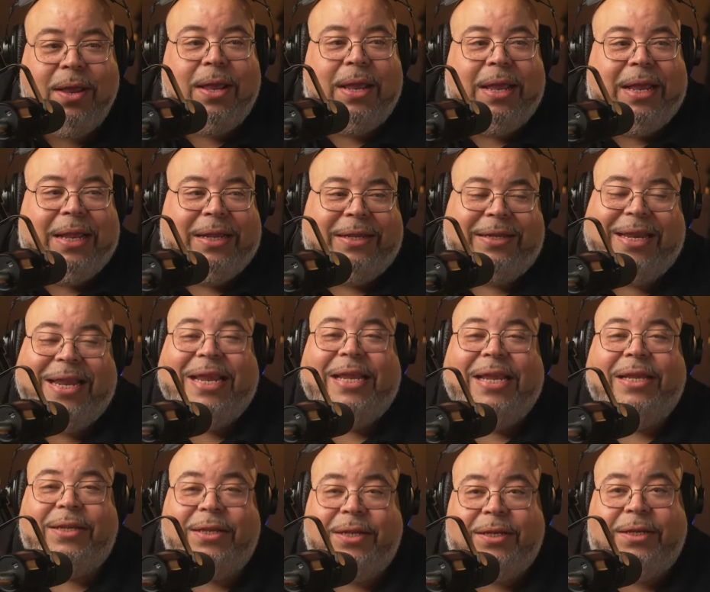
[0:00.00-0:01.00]
It's the
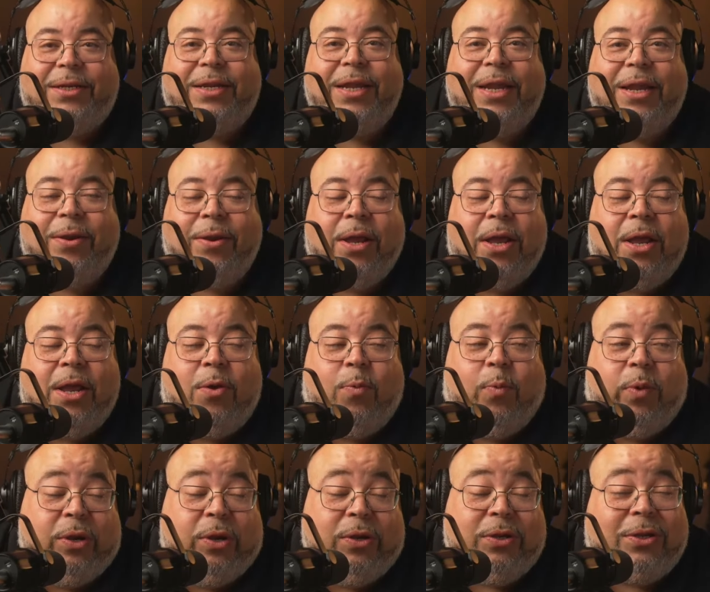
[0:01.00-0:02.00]
easiest thing
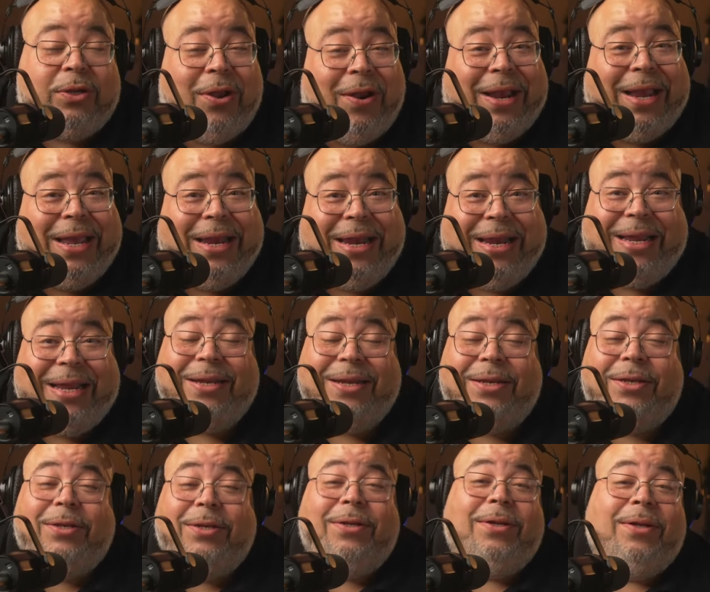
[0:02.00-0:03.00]
when you start getting
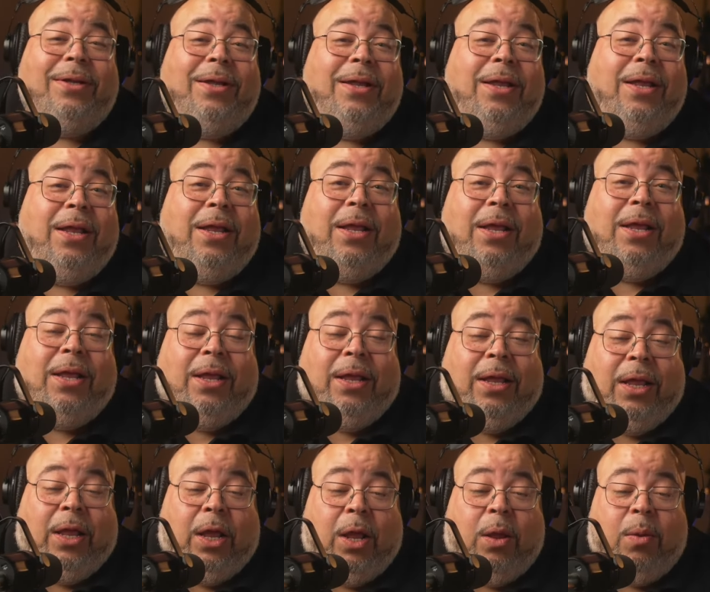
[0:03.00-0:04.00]
into
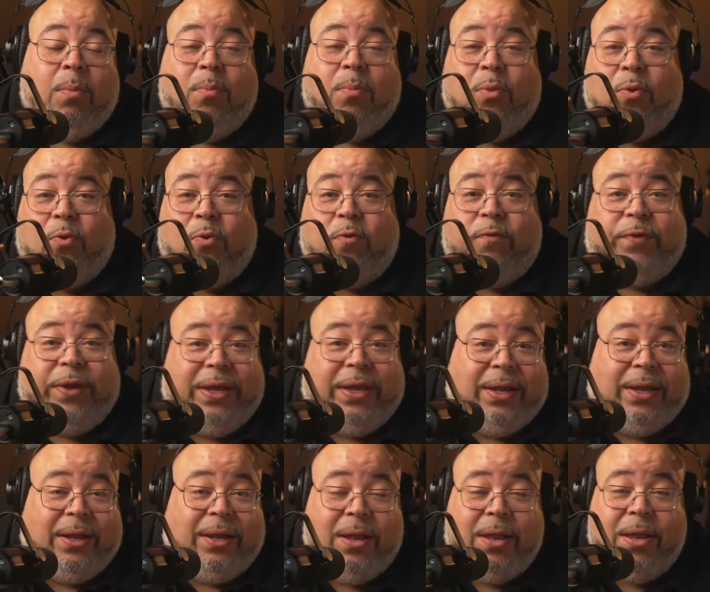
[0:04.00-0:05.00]

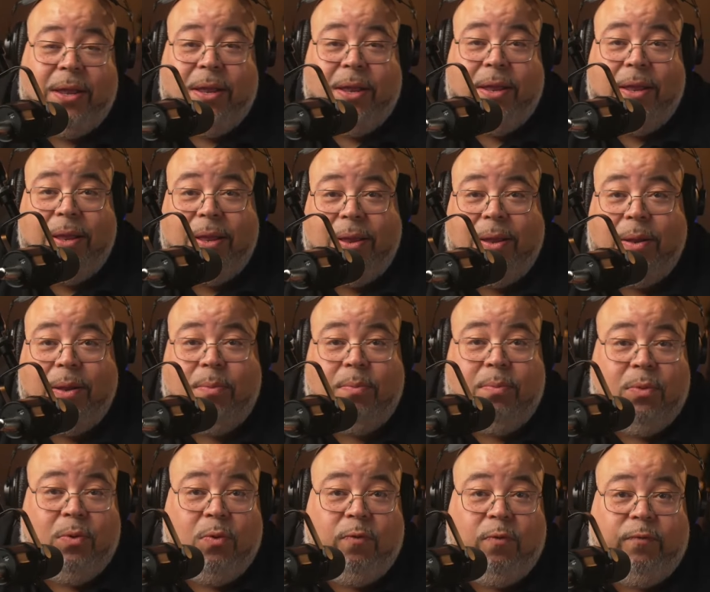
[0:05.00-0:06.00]
moving
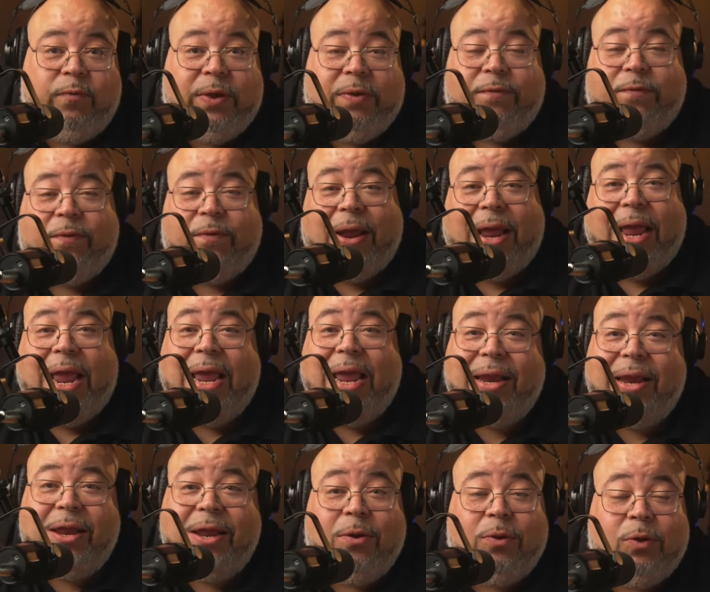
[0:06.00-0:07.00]
moving for
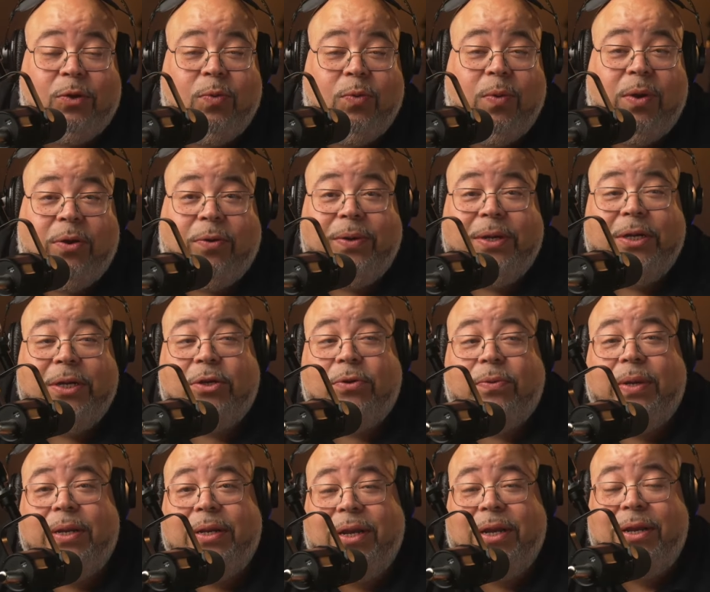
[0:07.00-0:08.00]
handheld doing green
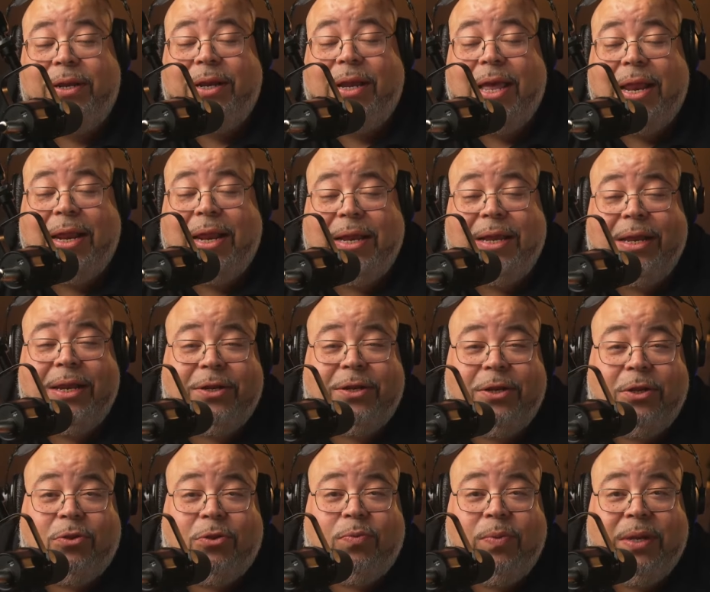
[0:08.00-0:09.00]
screen then you got to get into
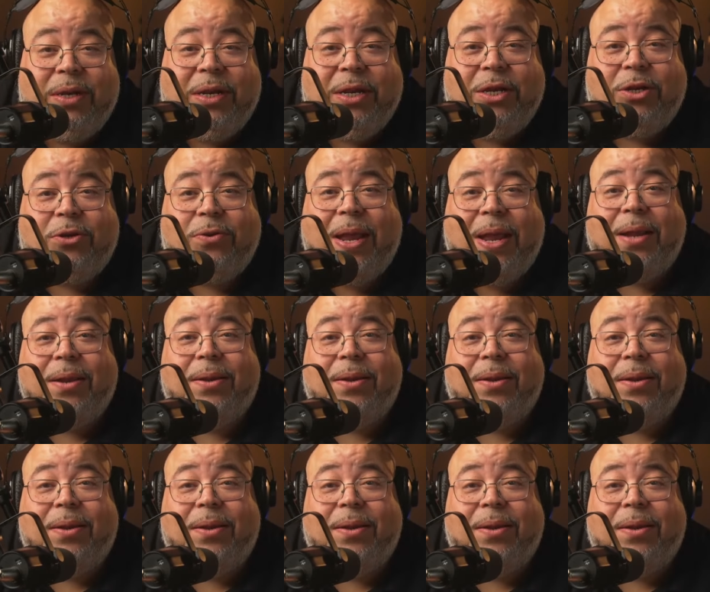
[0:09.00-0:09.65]
3d track